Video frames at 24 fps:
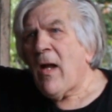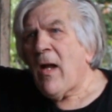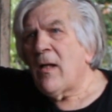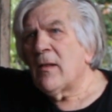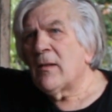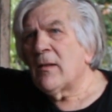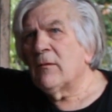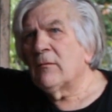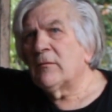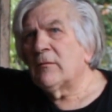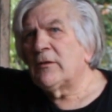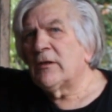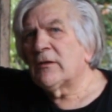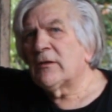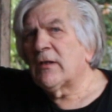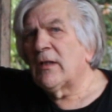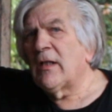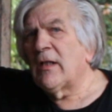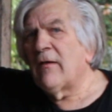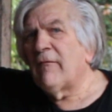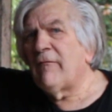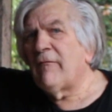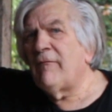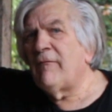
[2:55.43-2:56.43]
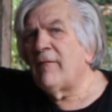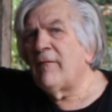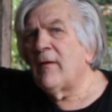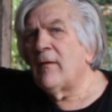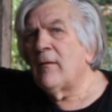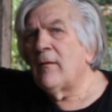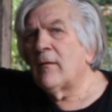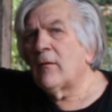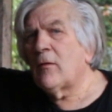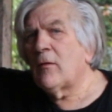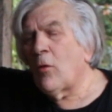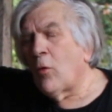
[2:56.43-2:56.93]
there was just enough
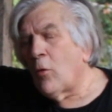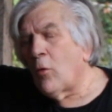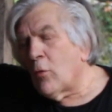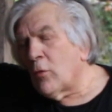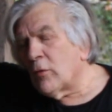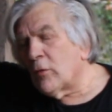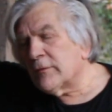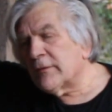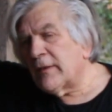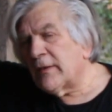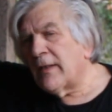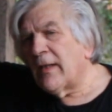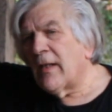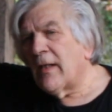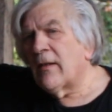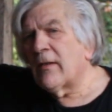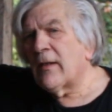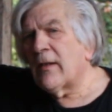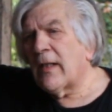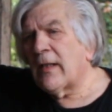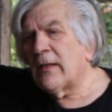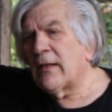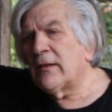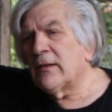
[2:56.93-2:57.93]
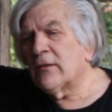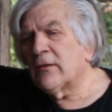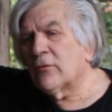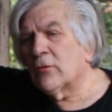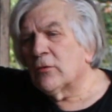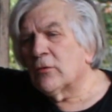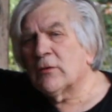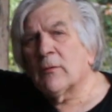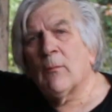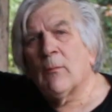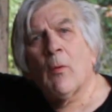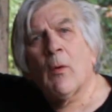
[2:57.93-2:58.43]
coals in there that I could just
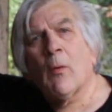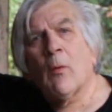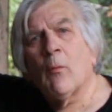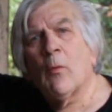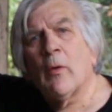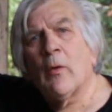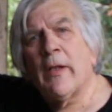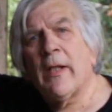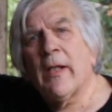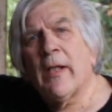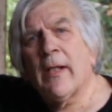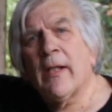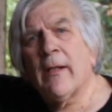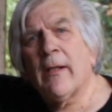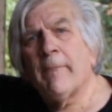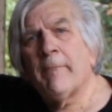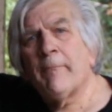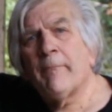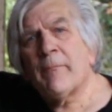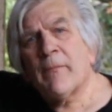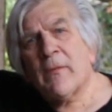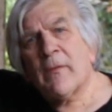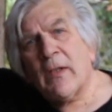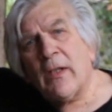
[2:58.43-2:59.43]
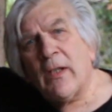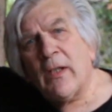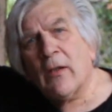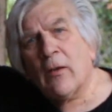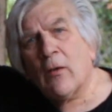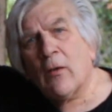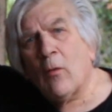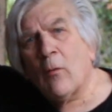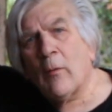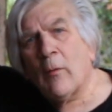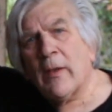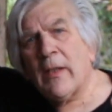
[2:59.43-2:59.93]
throw some more wood in it, get
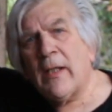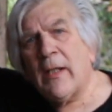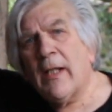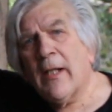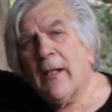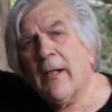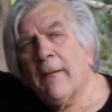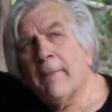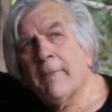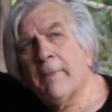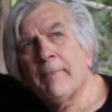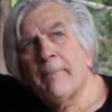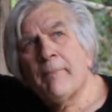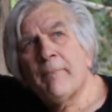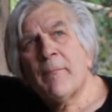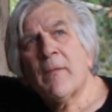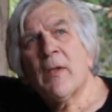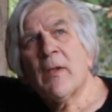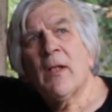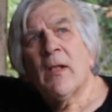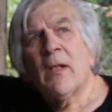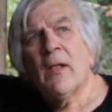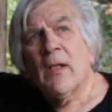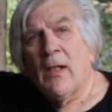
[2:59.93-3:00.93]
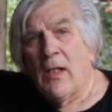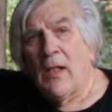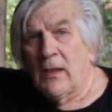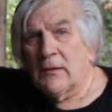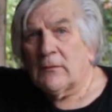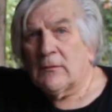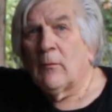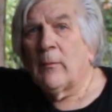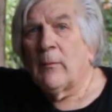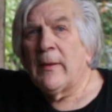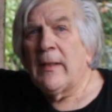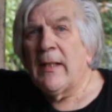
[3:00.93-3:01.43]
her going again.
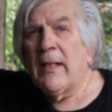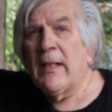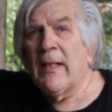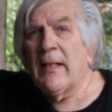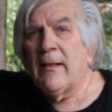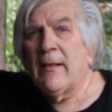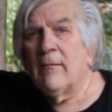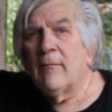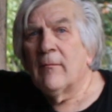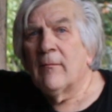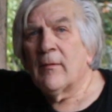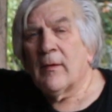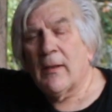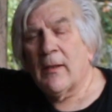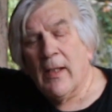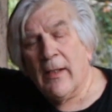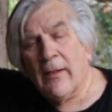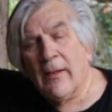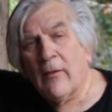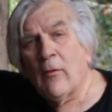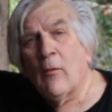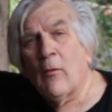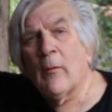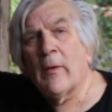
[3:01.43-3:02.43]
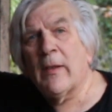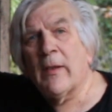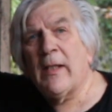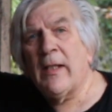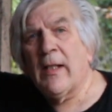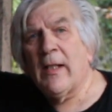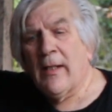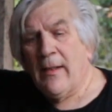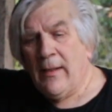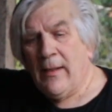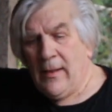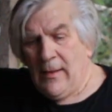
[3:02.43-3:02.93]
That's did, got her going
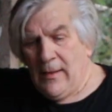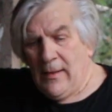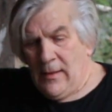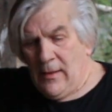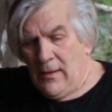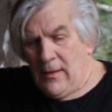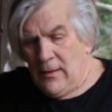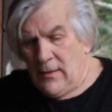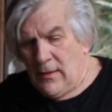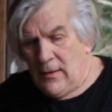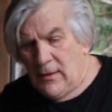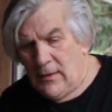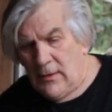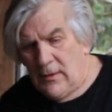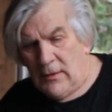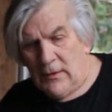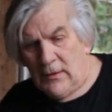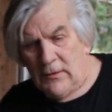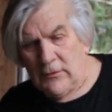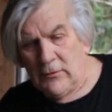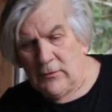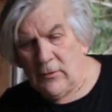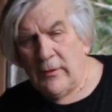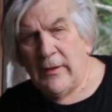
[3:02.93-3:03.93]
again. So